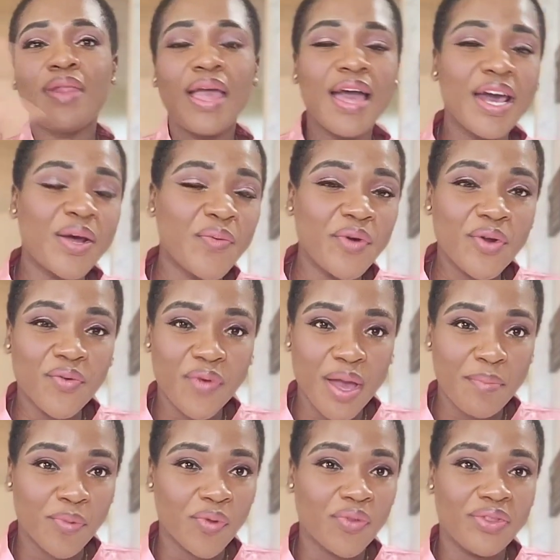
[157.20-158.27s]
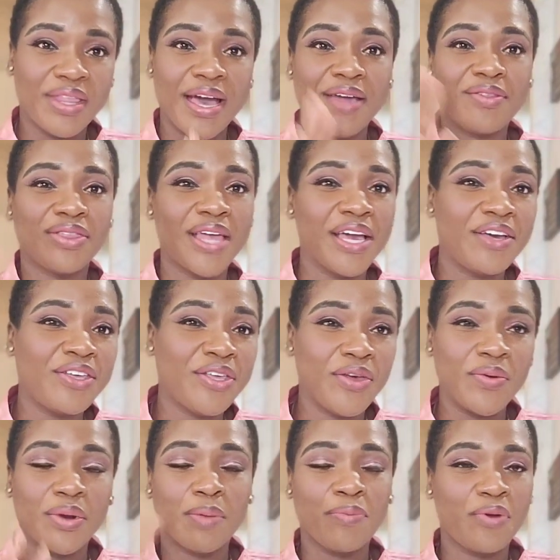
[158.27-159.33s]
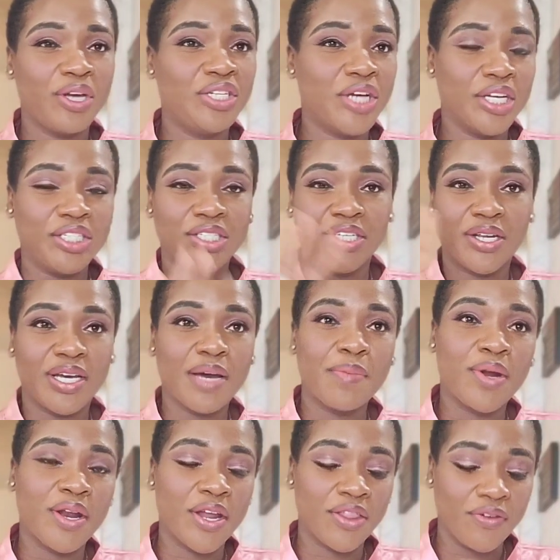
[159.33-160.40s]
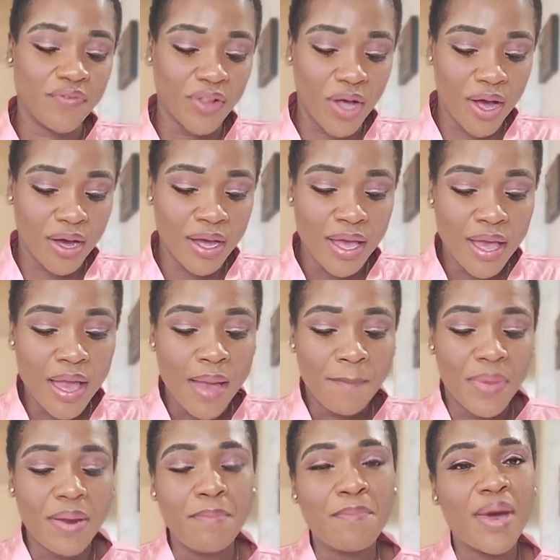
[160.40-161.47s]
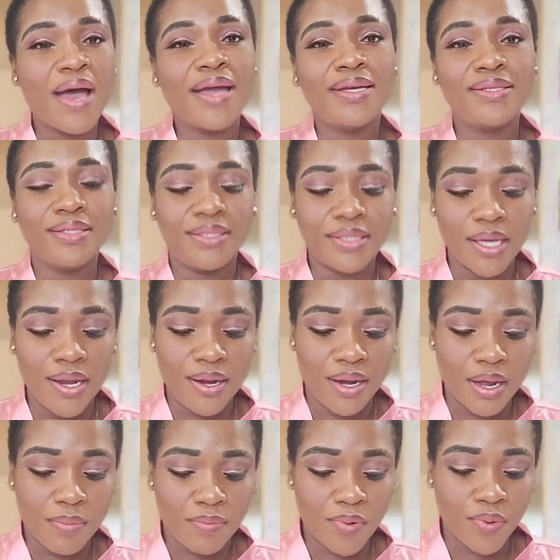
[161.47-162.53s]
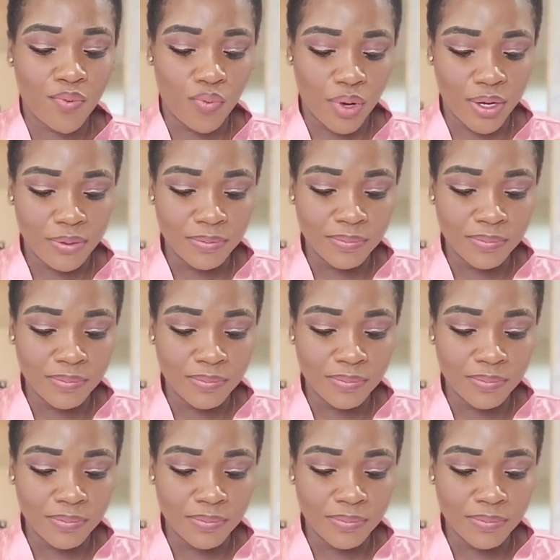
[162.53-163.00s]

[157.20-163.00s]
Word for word: I don't want to ramble. That thank you and appreciation is going to come on another vlog. But mindset number one,